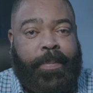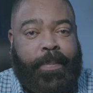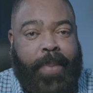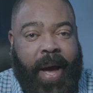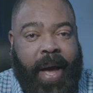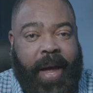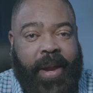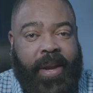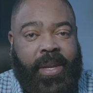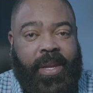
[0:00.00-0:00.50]

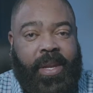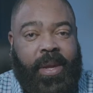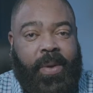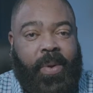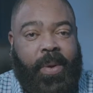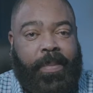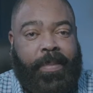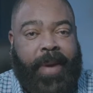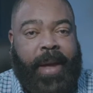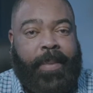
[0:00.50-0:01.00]
But you
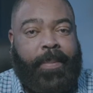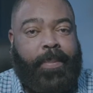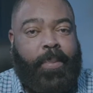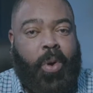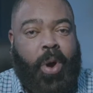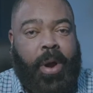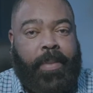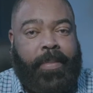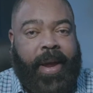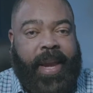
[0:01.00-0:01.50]
will make
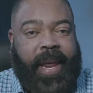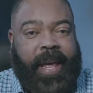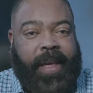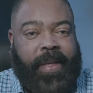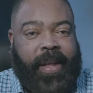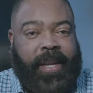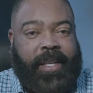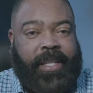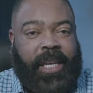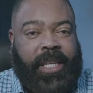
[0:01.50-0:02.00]
more money
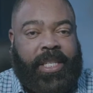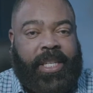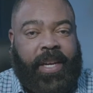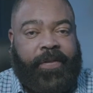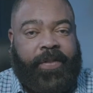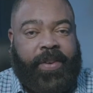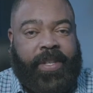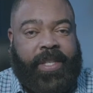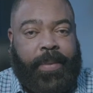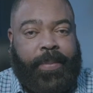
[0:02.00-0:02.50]
than teaching
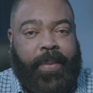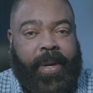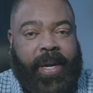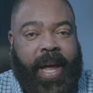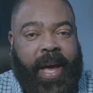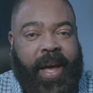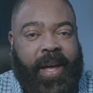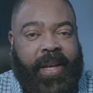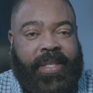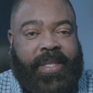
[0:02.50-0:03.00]
for someone
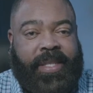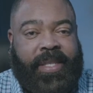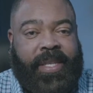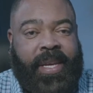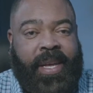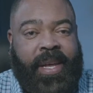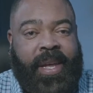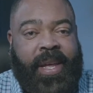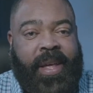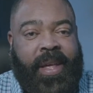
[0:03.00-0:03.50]
else,
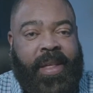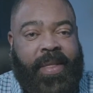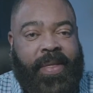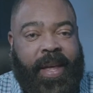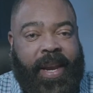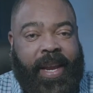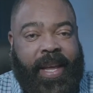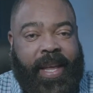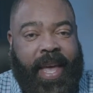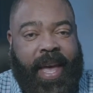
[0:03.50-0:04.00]

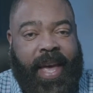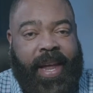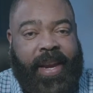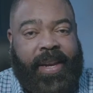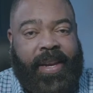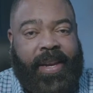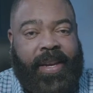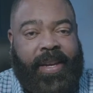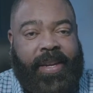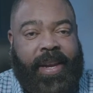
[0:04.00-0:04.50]
then
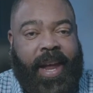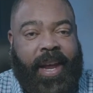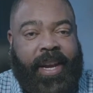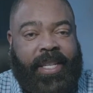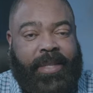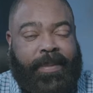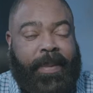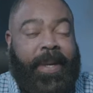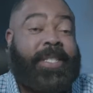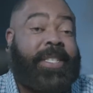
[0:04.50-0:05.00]
again, not
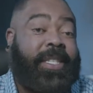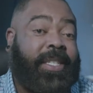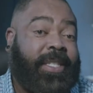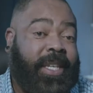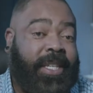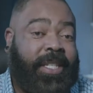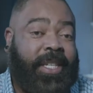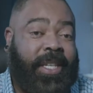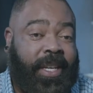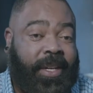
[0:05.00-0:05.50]
as much as
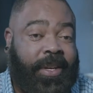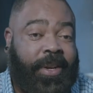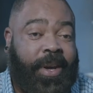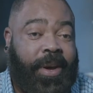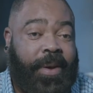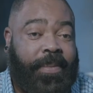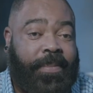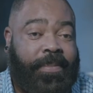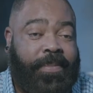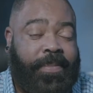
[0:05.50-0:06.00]
teaching
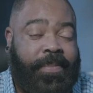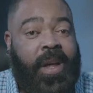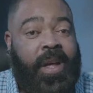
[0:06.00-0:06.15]
in-home.